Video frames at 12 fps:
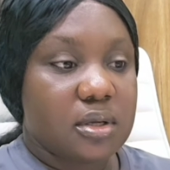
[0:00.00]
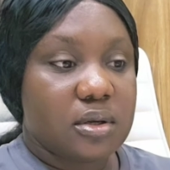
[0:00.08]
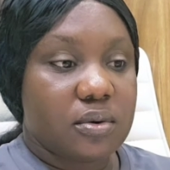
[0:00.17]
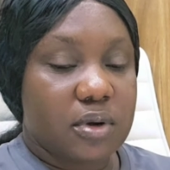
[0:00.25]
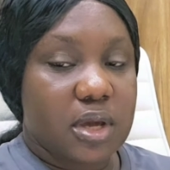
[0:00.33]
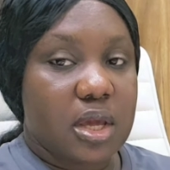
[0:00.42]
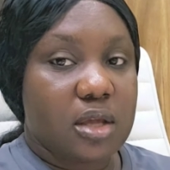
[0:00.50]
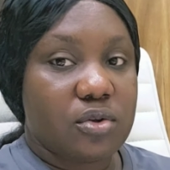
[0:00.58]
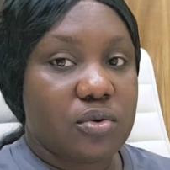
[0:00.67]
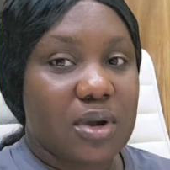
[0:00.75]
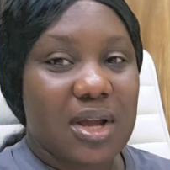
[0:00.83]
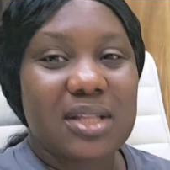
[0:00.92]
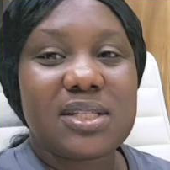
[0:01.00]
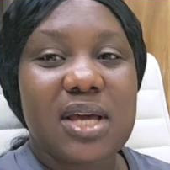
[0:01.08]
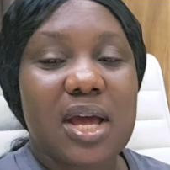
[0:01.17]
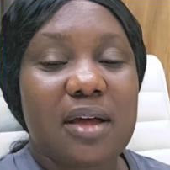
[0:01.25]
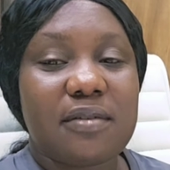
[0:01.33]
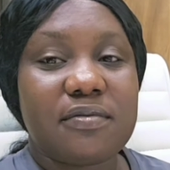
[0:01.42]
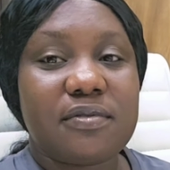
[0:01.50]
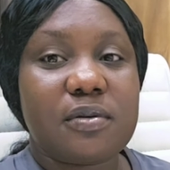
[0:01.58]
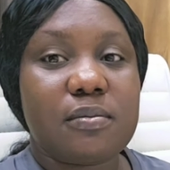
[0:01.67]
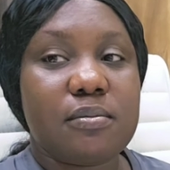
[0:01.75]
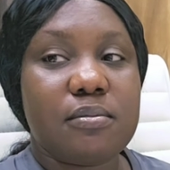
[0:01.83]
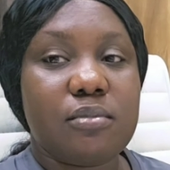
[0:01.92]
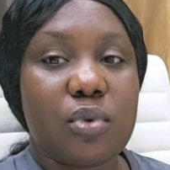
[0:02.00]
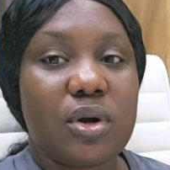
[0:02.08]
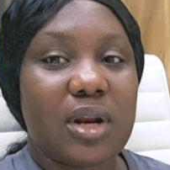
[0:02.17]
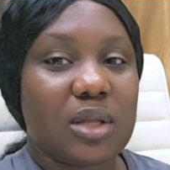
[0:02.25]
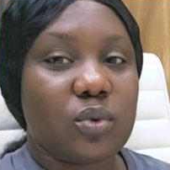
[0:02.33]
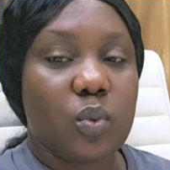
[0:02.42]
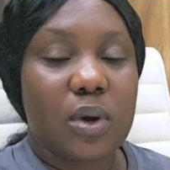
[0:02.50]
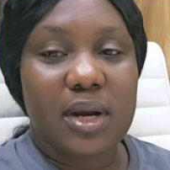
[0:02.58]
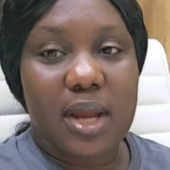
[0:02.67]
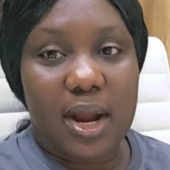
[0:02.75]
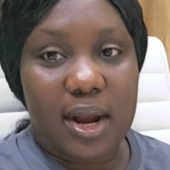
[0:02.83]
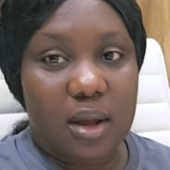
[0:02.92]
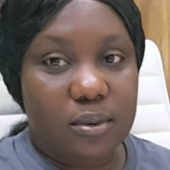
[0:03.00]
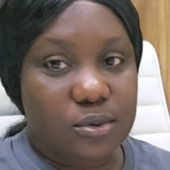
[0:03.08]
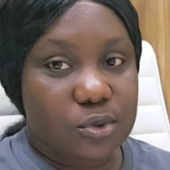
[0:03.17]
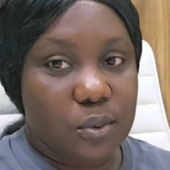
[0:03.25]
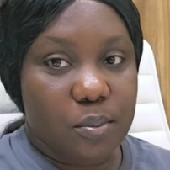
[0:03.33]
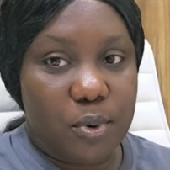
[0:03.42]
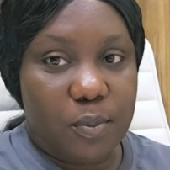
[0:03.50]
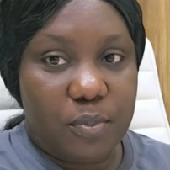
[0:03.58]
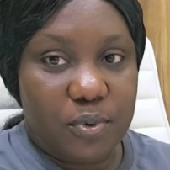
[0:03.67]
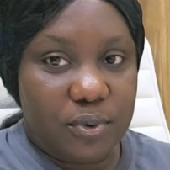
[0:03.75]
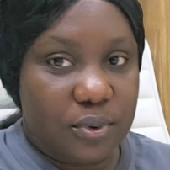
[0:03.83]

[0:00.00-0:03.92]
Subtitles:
Okay, you can't have more than one account on Popo